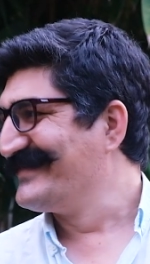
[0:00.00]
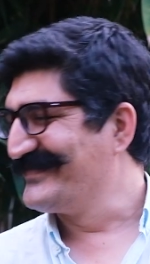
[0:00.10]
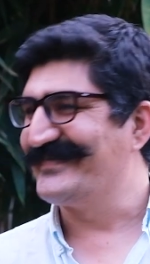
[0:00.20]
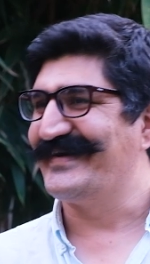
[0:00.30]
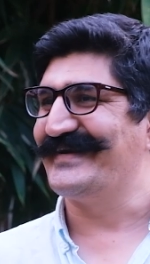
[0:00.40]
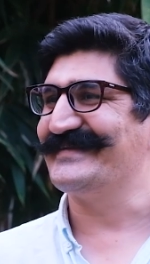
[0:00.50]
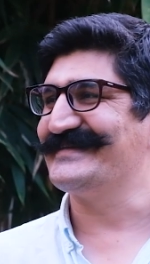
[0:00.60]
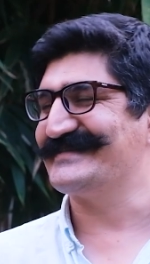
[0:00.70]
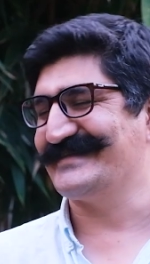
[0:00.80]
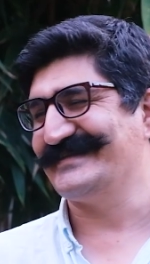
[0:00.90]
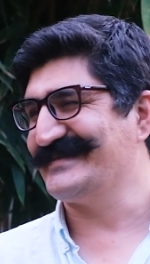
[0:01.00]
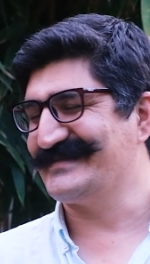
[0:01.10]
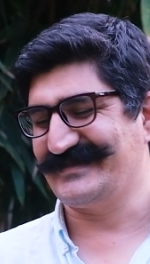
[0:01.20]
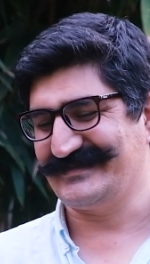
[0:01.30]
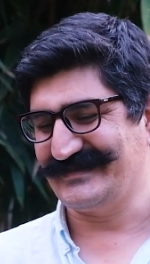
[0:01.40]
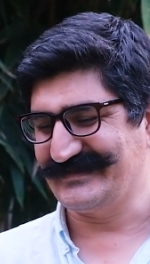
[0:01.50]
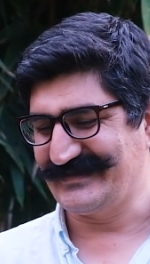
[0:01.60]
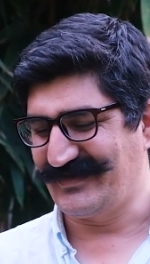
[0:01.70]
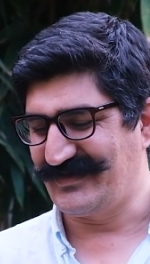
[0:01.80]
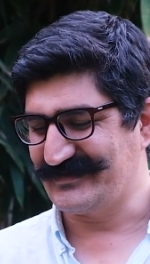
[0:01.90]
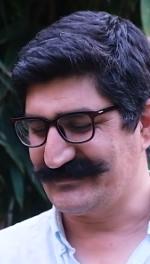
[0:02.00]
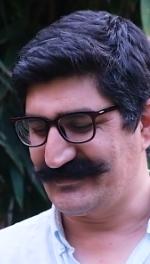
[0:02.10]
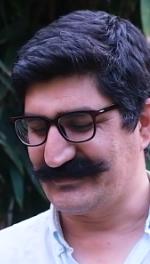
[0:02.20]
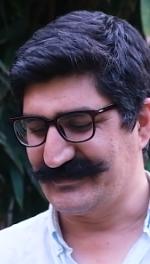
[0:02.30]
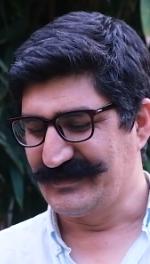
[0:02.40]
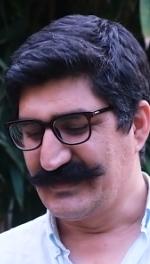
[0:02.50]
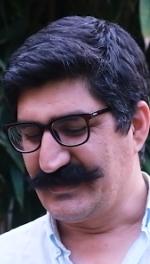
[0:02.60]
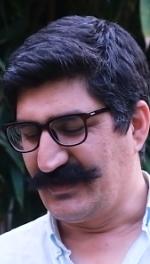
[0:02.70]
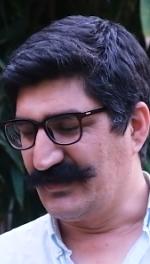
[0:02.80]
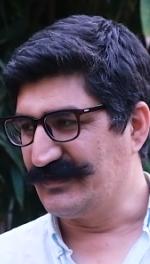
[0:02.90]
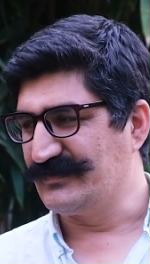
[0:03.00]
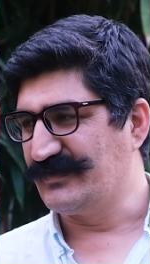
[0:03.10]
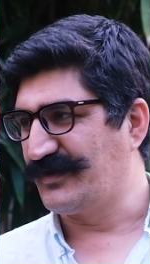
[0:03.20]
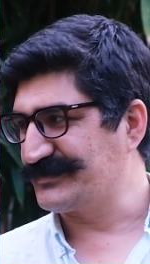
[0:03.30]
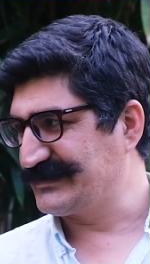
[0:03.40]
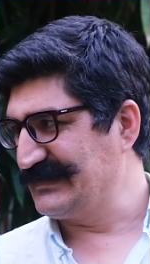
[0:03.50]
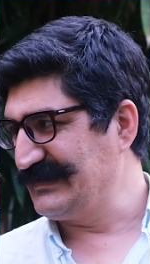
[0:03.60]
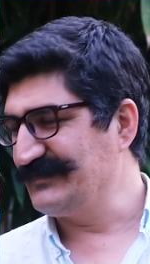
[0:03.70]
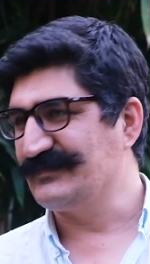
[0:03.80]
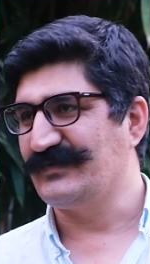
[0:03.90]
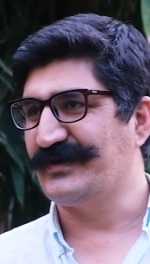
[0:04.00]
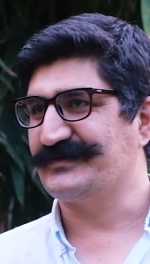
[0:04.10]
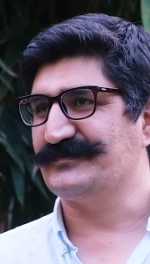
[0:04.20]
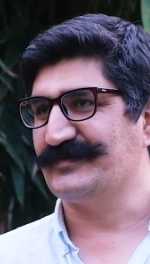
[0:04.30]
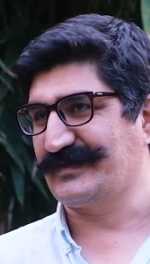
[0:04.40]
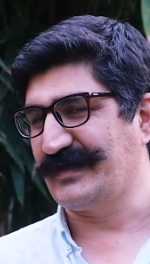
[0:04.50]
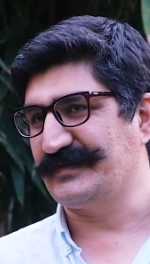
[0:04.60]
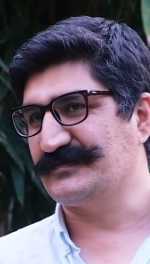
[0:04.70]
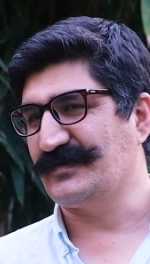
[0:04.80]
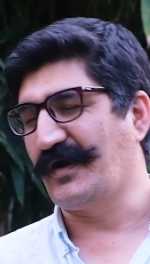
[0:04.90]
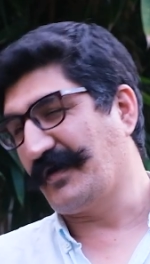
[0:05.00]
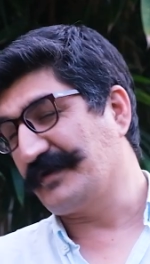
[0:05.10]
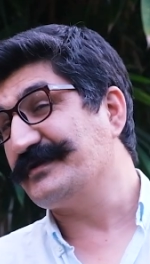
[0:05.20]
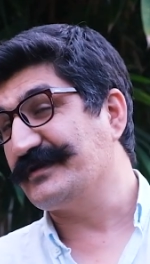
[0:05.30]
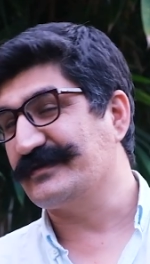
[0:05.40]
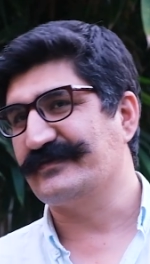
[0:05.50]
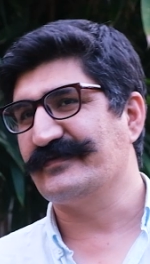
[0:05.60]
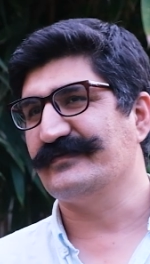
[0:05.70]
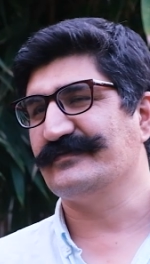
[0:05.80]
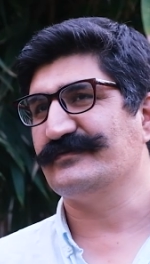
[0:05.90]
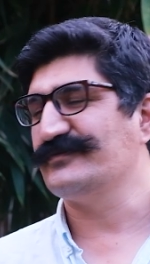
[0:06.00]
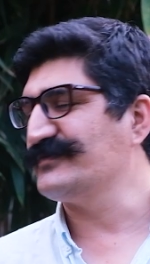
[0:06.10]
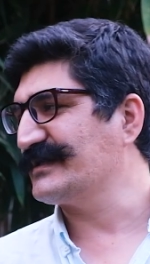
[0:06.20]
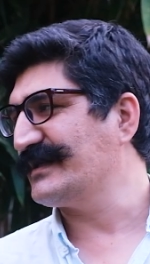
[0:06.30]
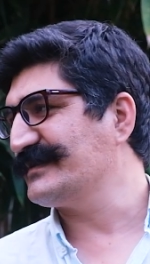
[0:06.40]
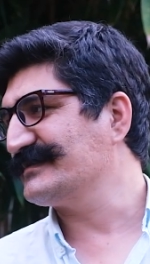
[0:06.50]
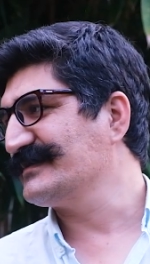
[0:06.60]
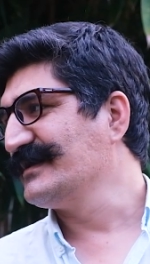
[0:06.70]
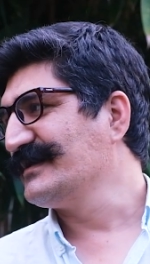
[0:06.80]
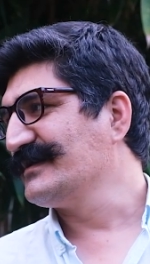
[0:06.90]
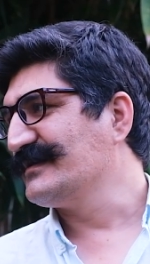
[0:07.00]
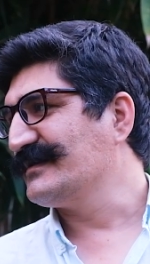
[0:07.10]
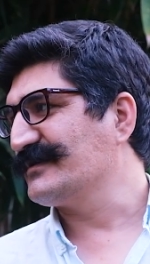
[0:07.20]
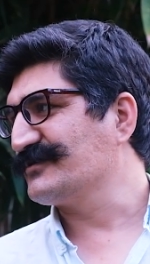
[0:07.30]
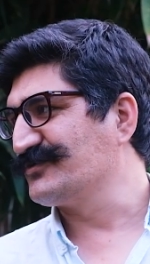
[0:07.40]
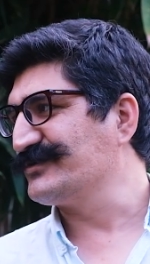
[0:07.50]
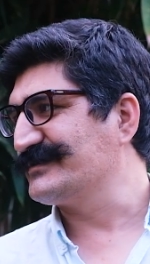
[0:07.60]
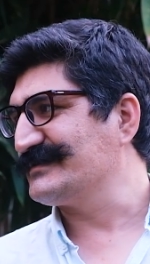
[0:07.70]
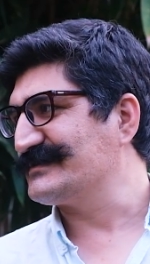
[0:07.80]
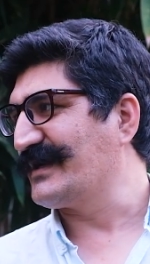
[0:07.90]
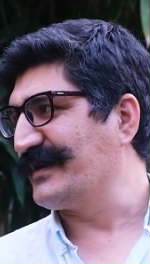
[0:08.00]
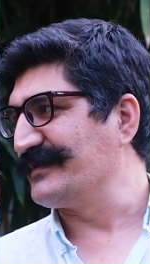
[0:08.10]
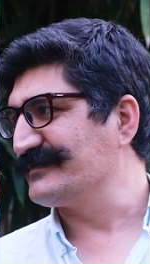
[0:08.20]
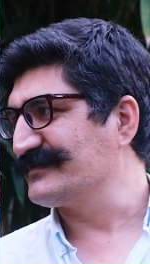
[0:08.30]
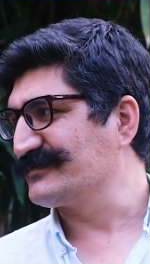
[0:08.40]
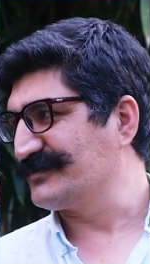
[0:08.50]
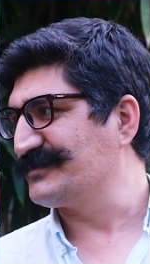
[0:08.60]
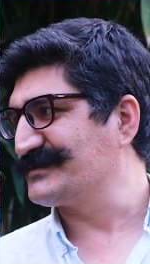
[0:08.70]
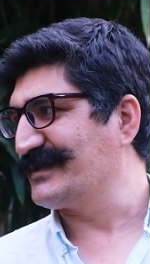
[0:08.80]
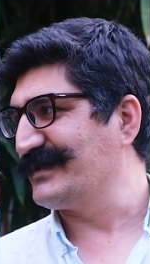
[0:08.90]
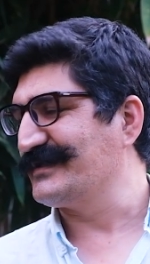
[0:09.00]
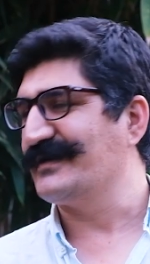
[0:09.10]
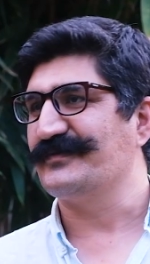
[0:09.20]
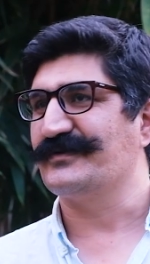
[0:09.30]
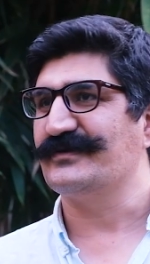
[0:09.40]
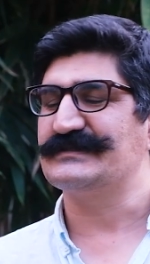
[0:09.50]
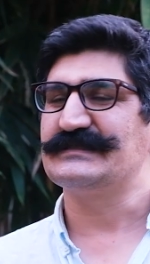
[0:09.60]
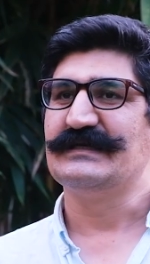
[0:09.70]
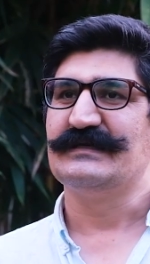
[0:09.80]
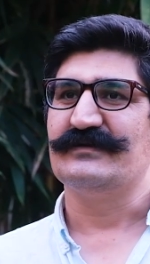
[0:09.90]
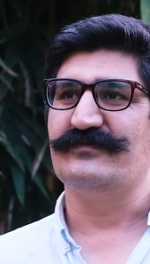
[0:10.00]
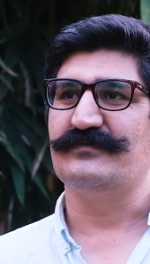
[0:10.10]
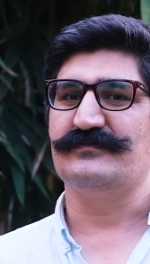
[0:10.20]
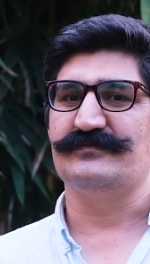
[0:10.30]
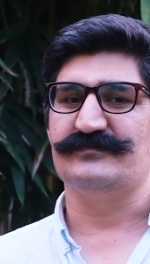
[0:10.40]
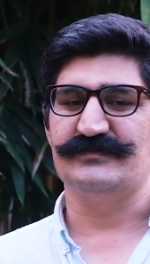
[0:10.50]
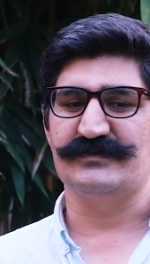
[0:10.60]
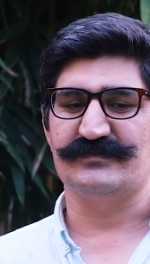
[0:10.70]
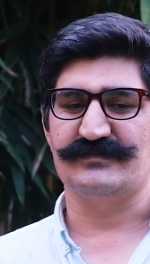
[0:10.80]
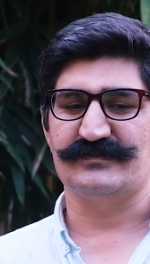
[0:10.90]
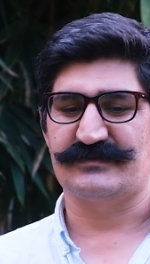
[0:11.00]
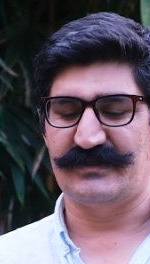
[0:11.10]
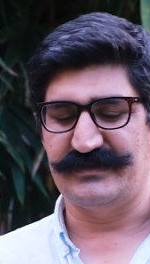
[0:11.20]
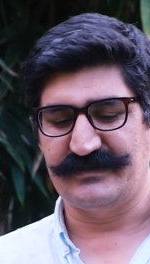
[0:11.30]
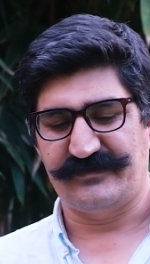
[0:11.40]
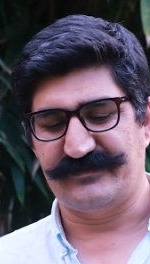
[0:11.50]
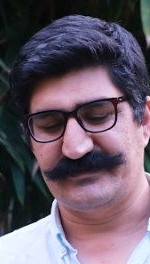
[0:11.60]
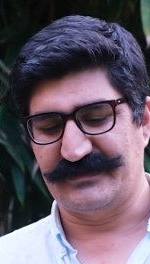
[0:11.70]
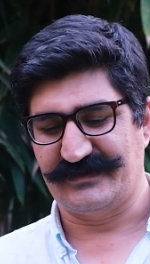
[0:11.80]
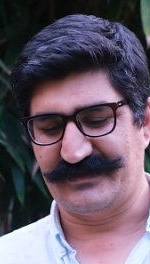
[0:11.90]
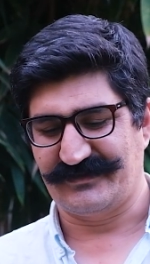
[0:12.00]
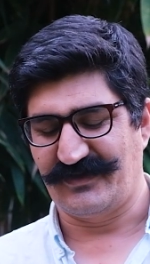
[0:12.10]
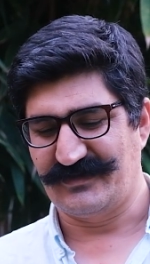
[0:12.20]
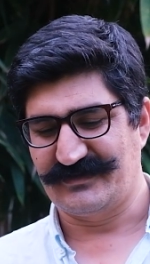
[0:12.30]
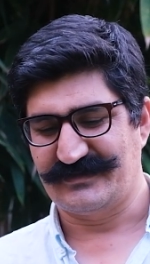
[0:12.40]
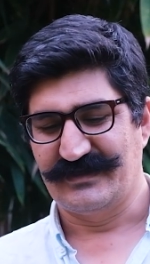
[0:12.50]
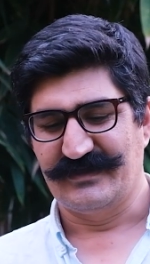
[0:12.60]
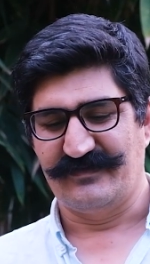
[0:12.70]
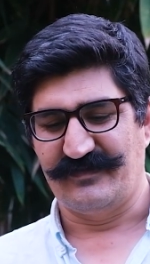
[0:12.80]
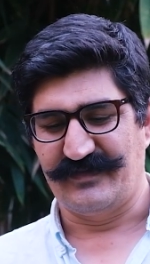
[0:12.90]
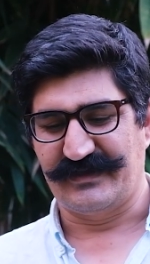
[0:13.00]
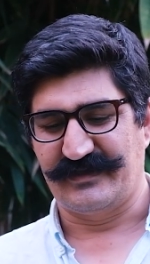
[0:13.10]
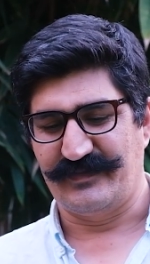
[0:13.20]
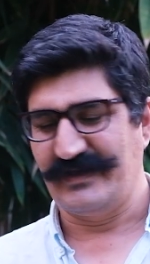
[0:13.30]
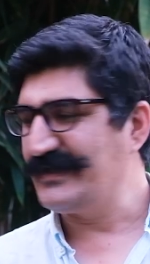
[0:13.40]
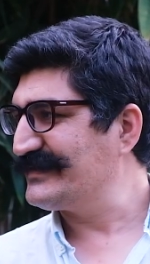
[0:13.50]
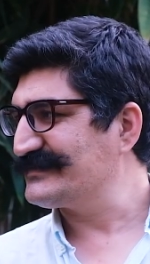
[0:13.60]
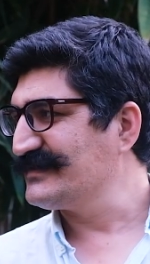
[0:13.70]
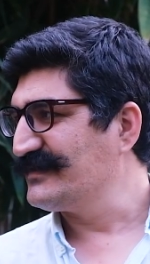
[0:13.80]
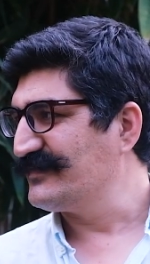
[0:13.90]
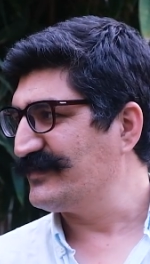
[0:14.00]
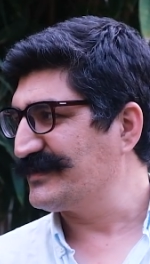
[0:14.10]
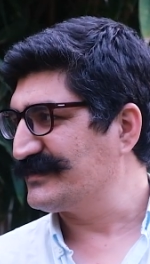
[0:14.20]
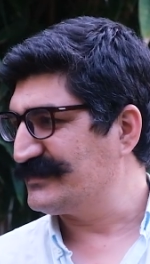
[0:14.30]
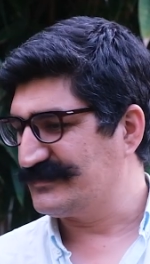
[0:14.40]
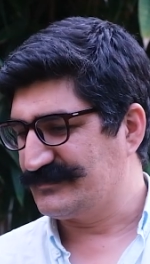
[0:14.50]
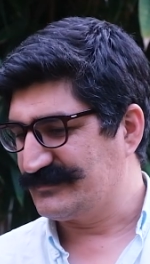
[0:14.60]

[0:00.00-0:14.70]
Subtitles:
And it's a little hard for our team, but we can. I think we can. Good design, yeah, because we clean everything in car, we make a bed, make a